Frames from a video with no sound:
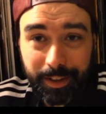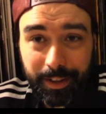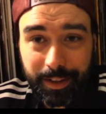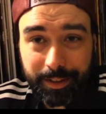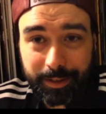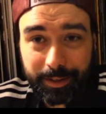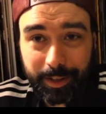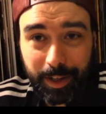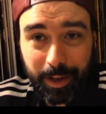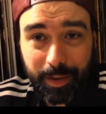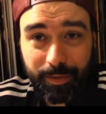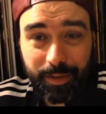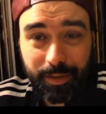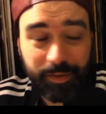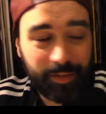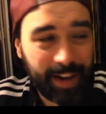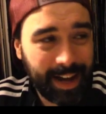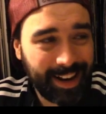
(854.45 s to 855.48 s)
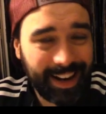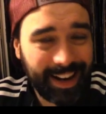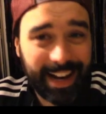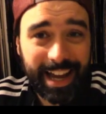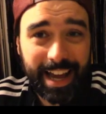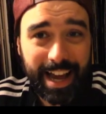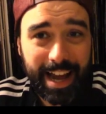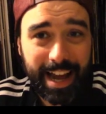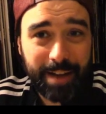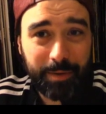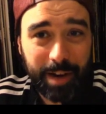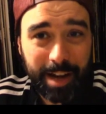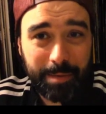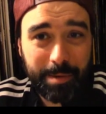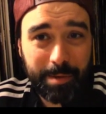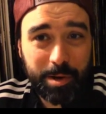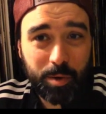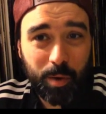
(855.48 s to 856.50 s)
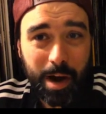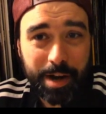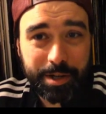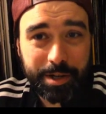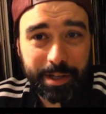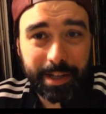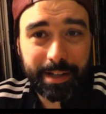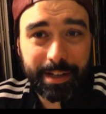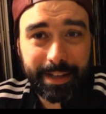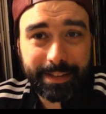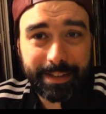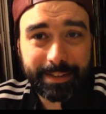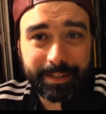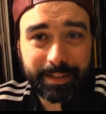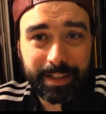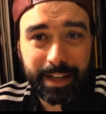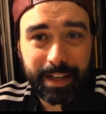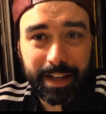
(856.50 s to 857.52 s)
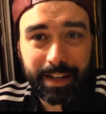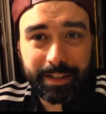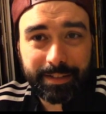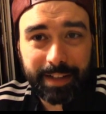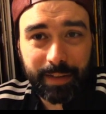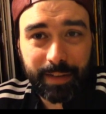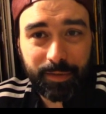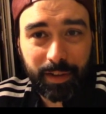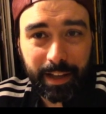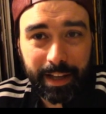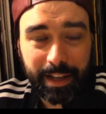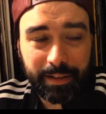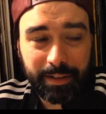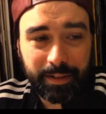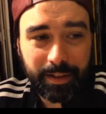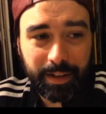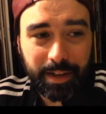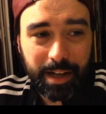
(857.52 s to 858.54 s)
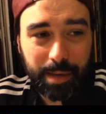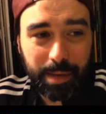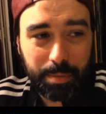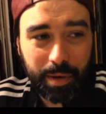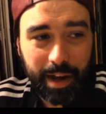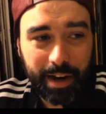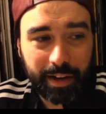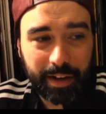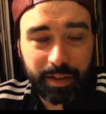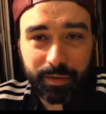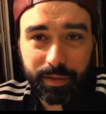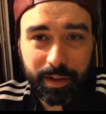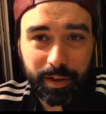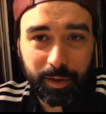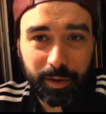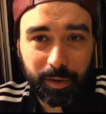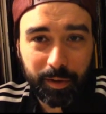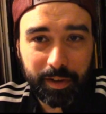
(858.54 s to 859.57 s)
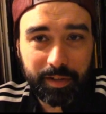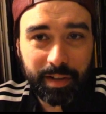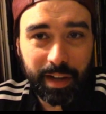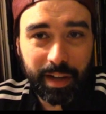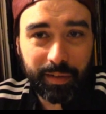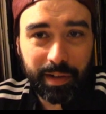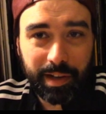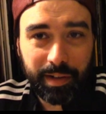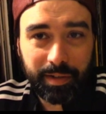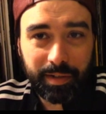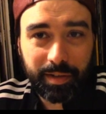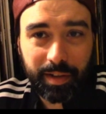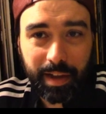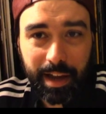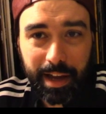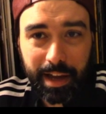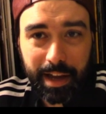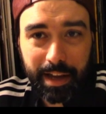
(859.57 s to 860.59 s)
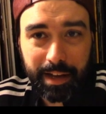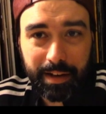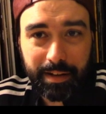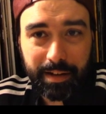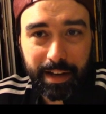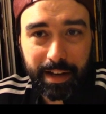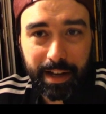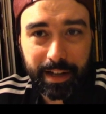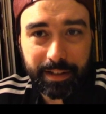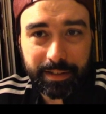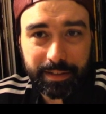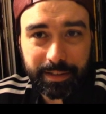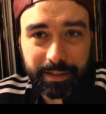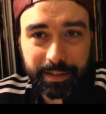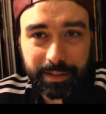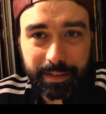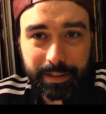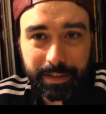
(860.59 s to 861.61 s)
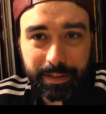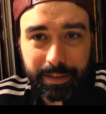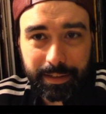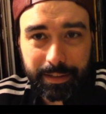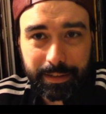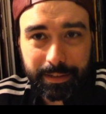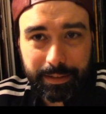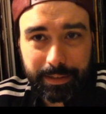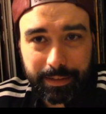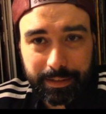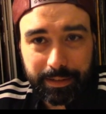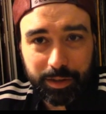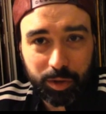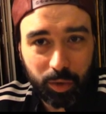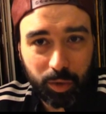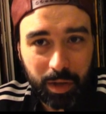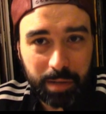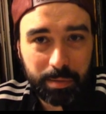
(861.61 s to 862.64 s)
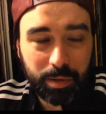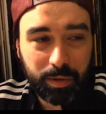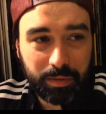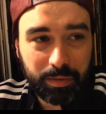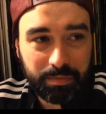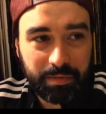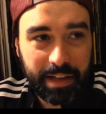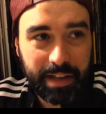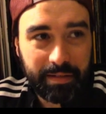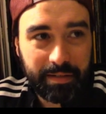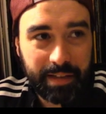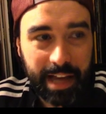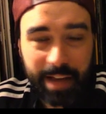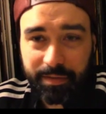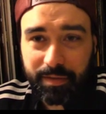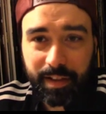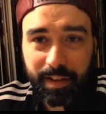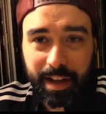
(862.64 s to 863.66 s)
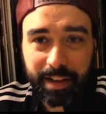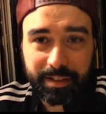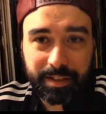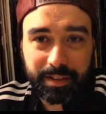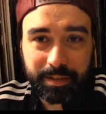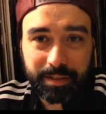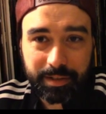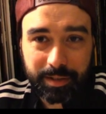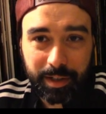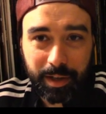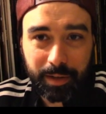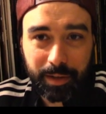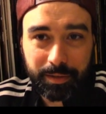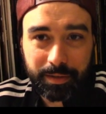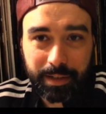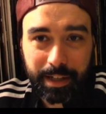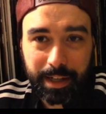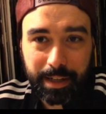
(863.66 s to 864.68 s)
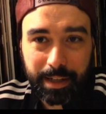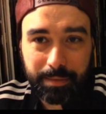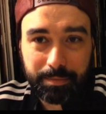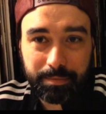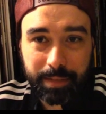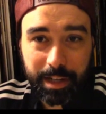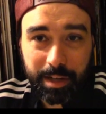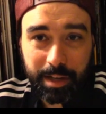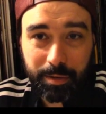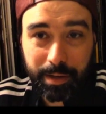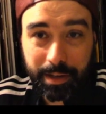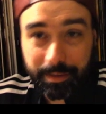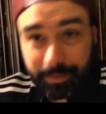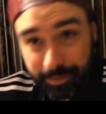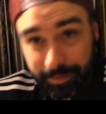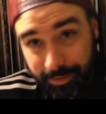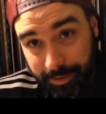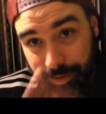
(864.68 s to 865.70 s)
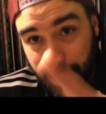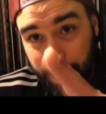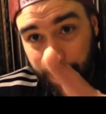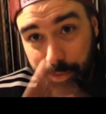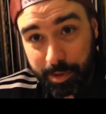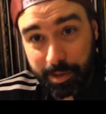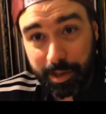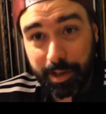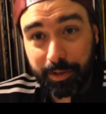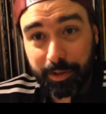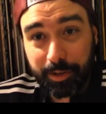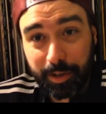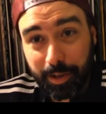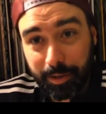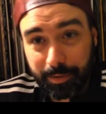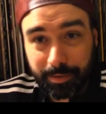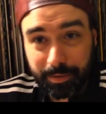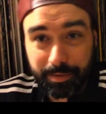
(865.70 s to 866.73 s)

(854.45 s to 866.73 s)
So if you find it, I recommend you watching it. It's definitely a product of the early 70s and enjoyable in that facet. So anyway, hope to see you soon.